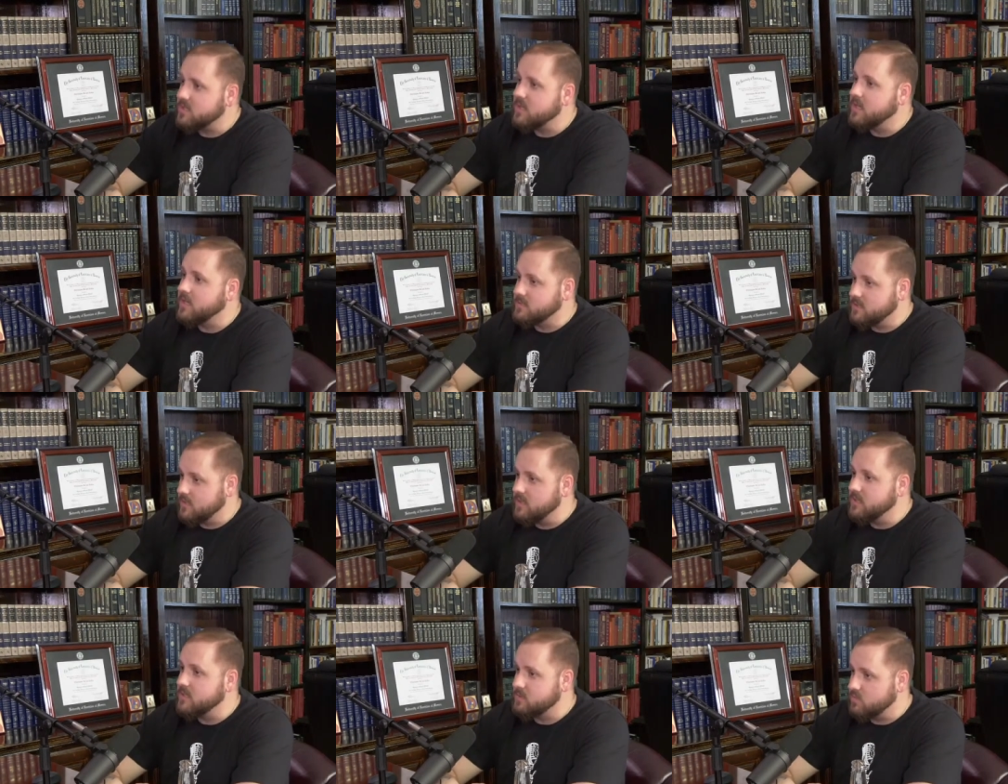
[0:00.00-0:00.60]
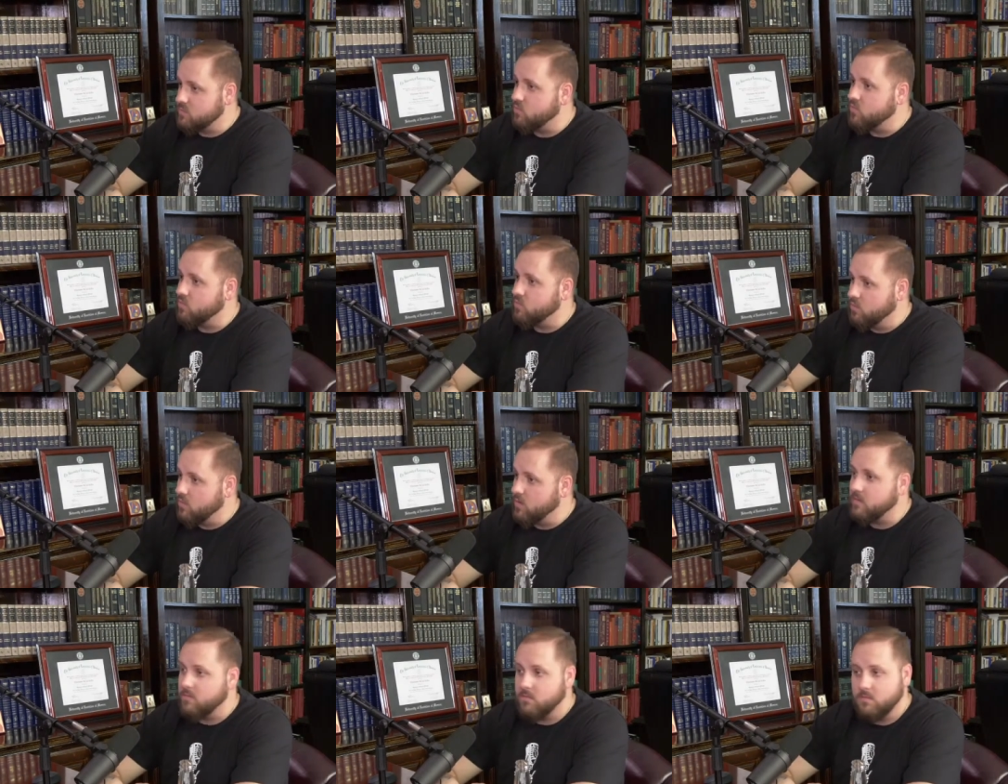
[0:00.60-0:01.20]
is is
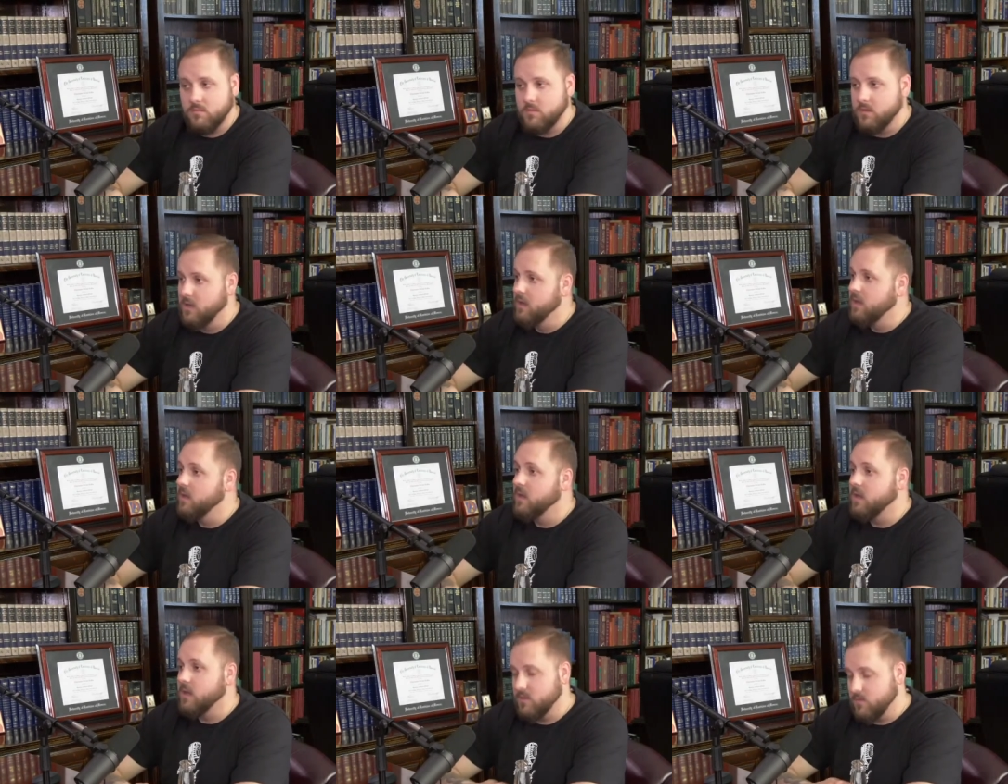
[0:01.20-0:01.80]
with, no doubt,